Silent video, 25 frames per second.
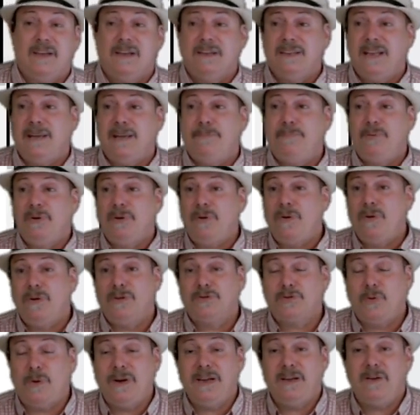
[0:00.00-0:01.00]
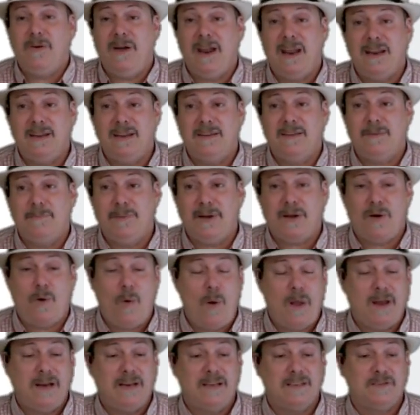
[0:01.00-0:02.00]
they put all 20 grand into
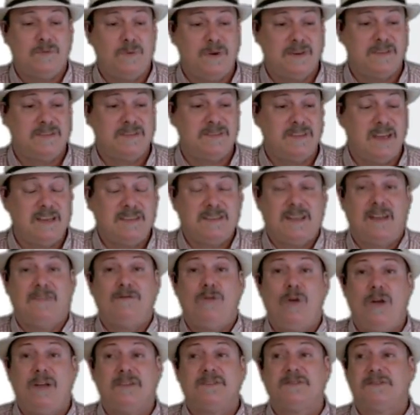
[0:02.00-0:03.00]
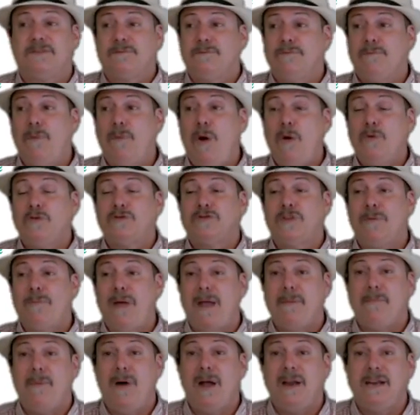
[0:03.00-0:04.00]
Bitcoin and it's worth six. I've lost most of
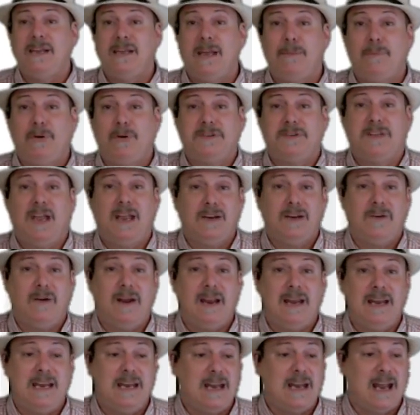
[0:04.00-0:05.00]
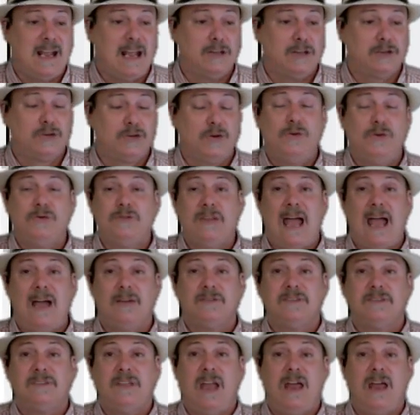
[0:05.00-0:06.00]
my money. I put 10 grand in, I got
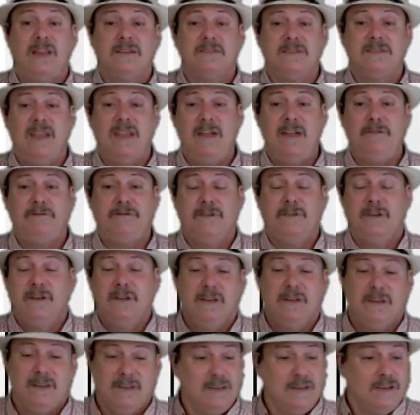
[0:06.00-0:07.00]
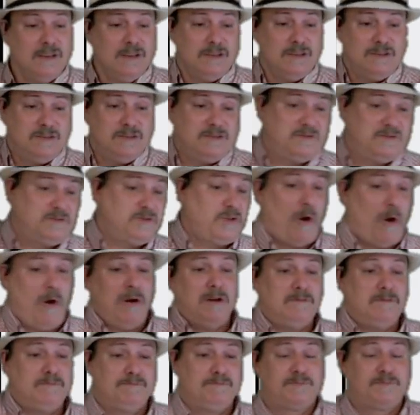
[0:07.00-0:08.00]
$2,000 left.
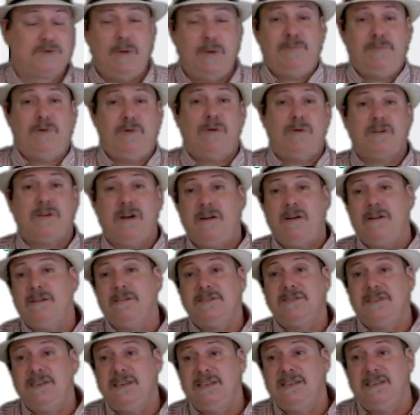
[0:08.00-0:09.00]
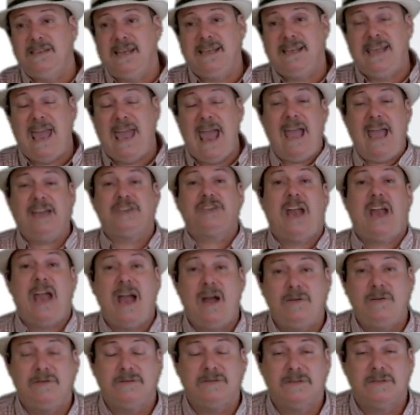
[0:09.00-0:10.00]
Darn cryptocurrency, and they cash
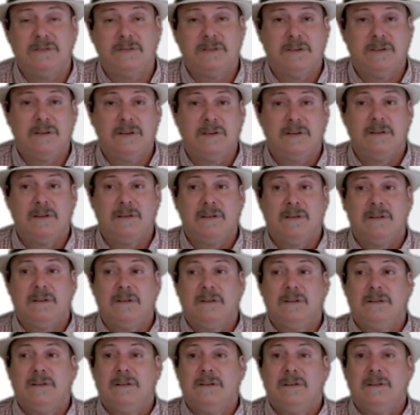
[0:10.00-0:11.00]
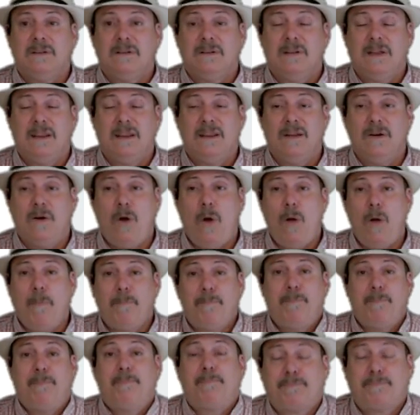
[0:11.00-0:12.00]
out and they're
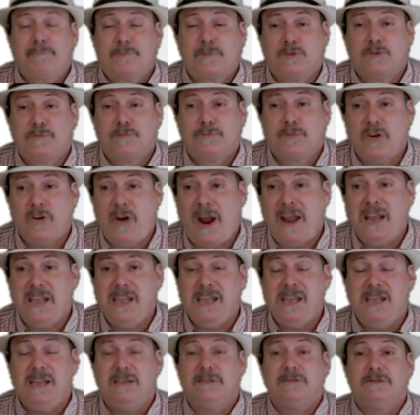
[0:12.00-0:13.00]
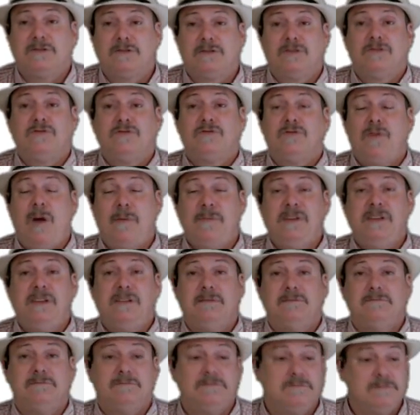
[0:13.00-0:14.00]
all cranky and crummy
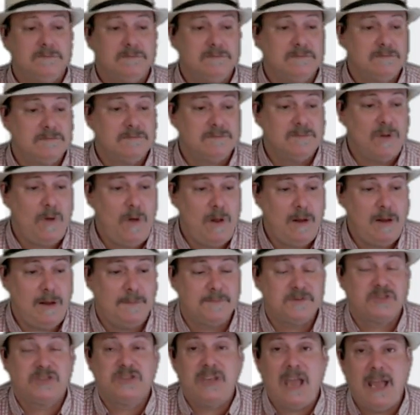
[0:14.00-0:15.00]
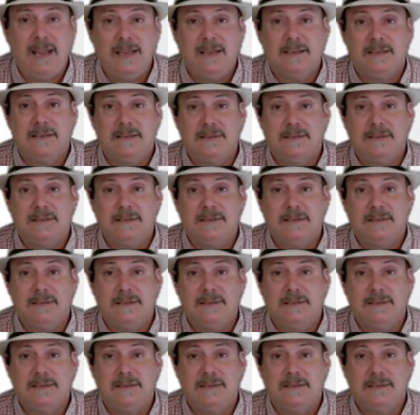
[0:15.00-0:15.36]
and all upset.